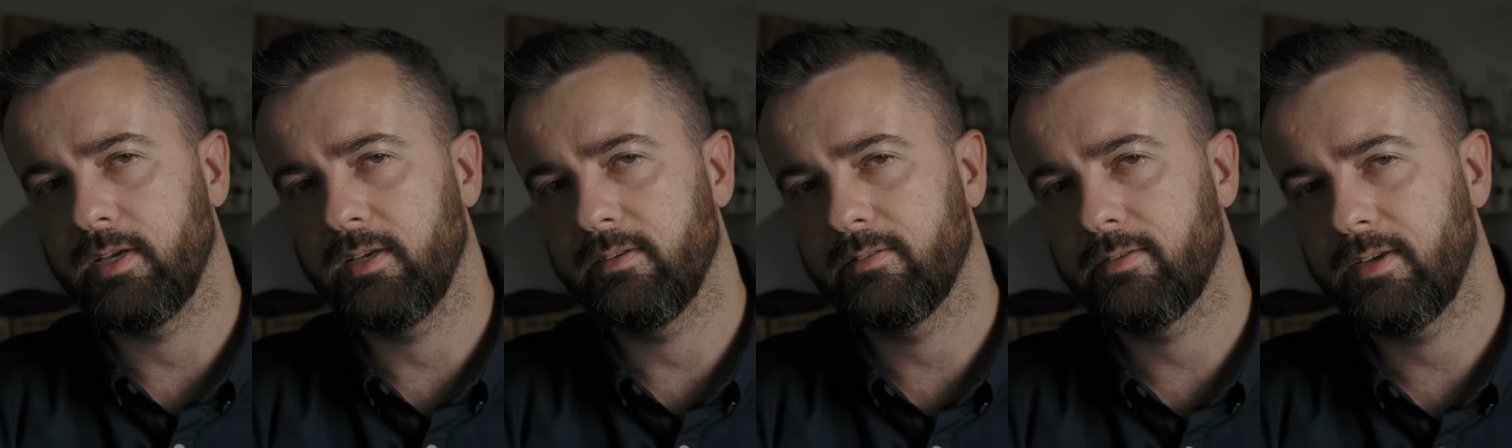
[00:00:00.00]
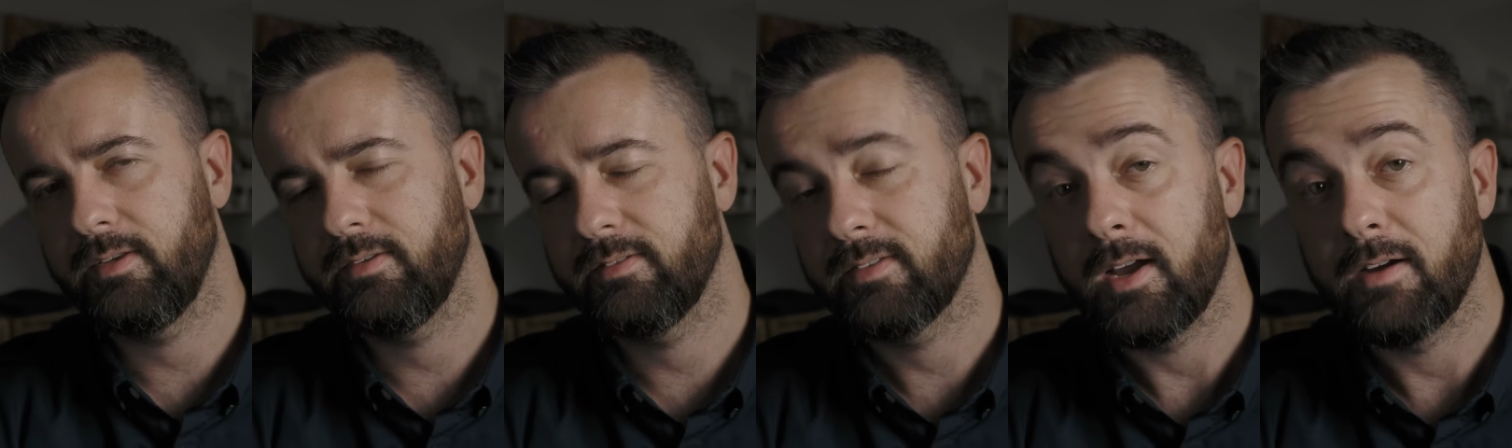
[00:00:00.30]
is
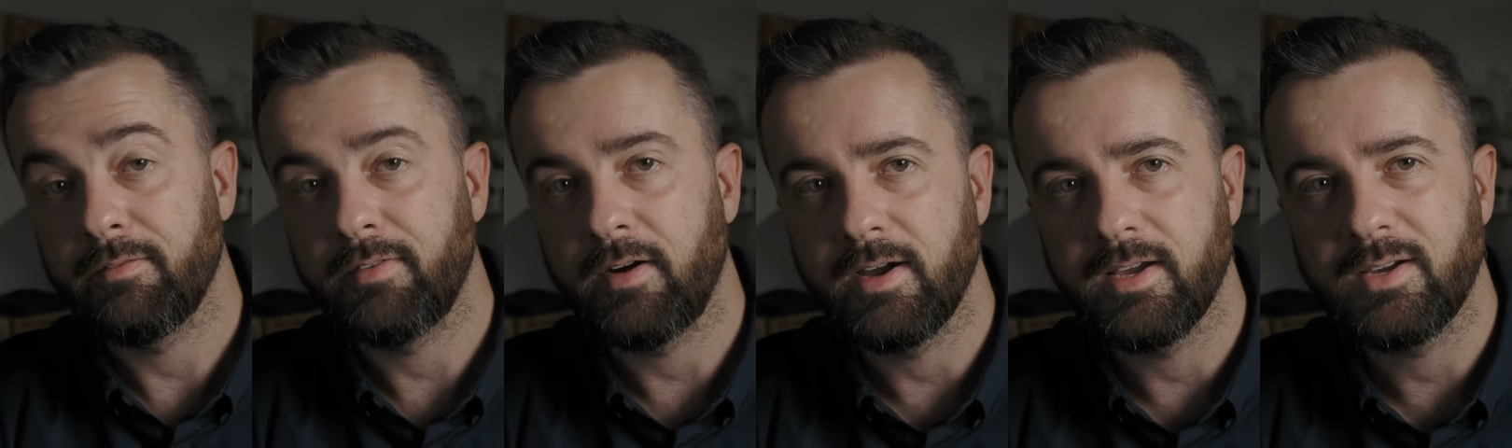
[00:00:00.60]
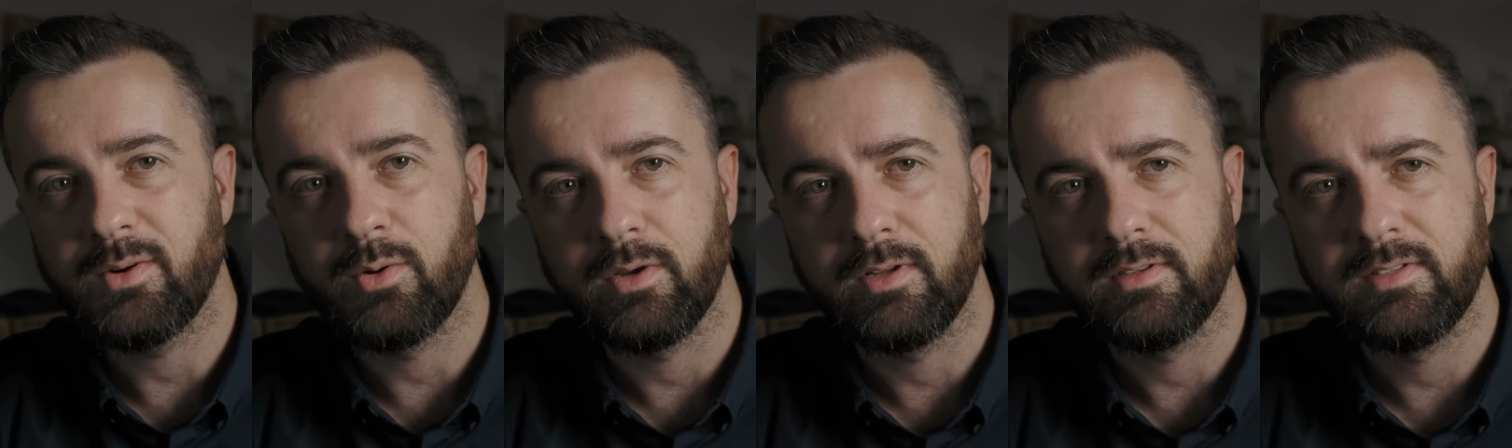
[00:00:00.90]
a set of high
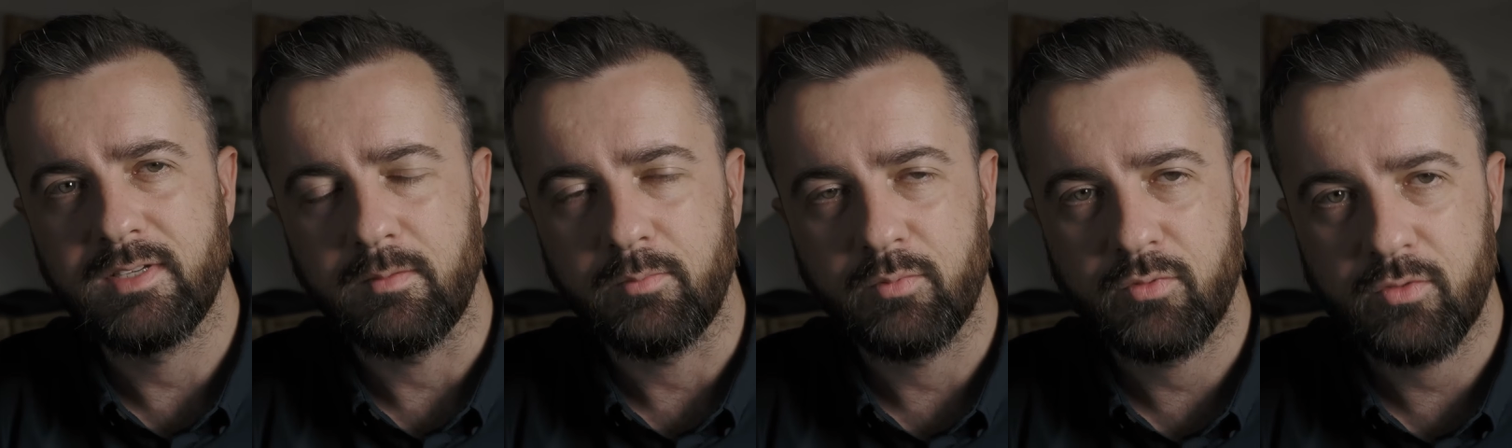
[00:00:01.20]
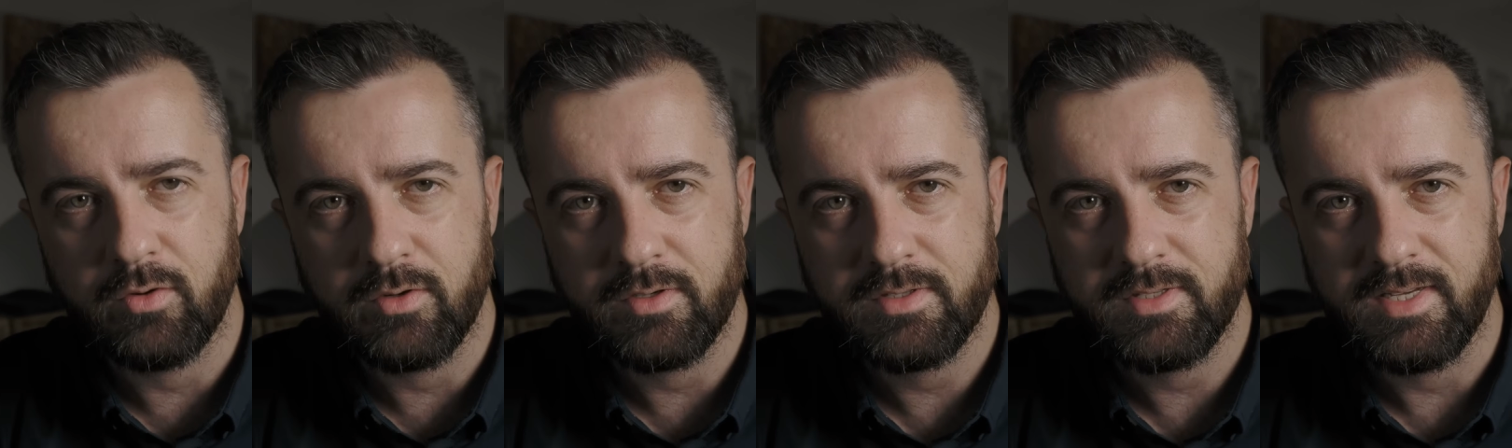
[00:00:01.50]
quality
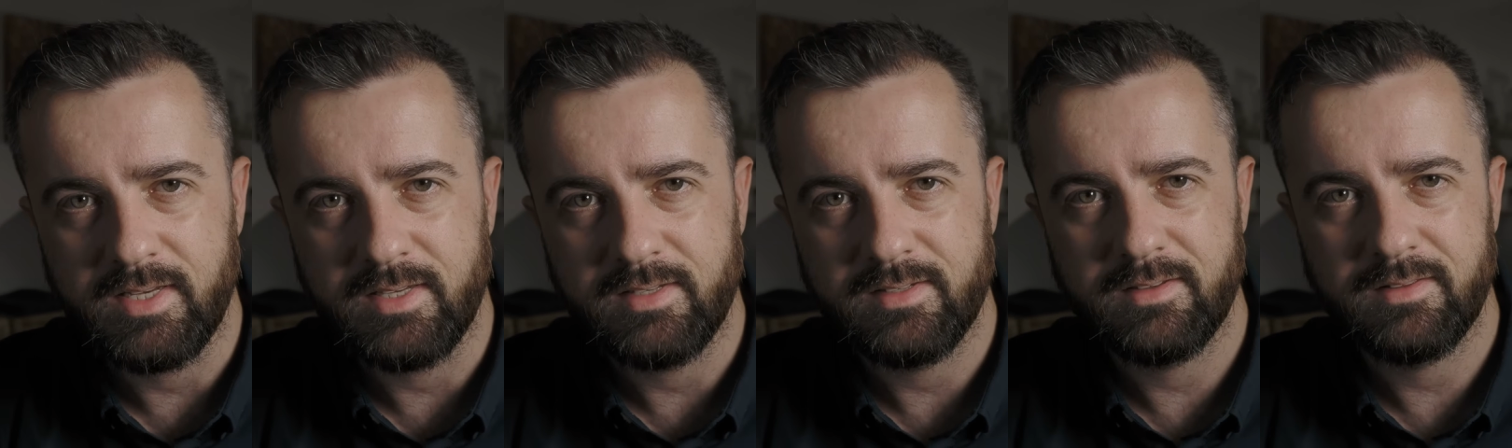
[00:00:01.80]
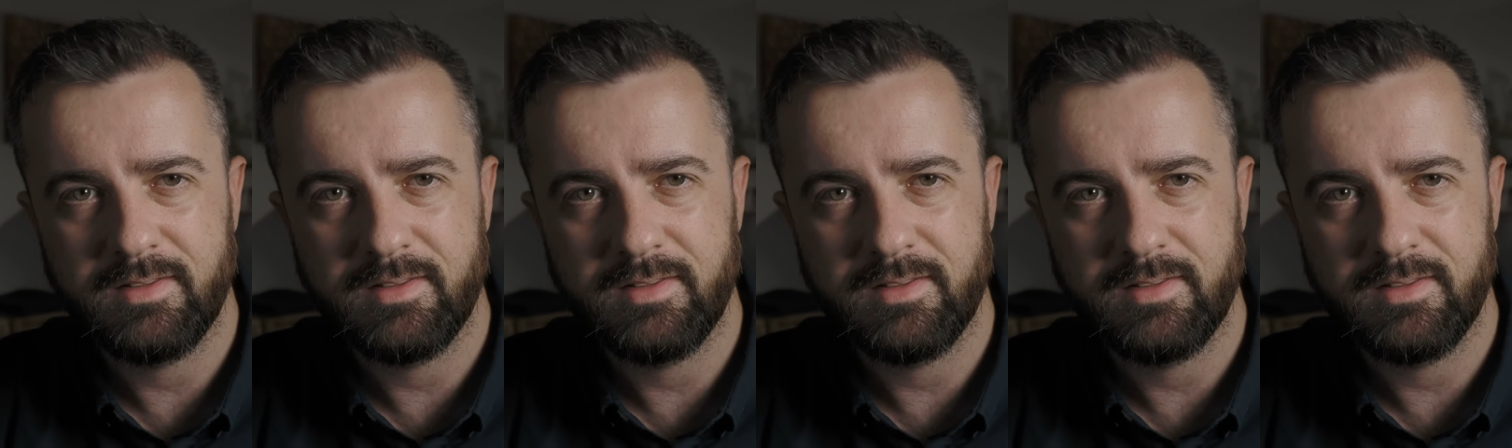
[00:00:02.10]
proxies.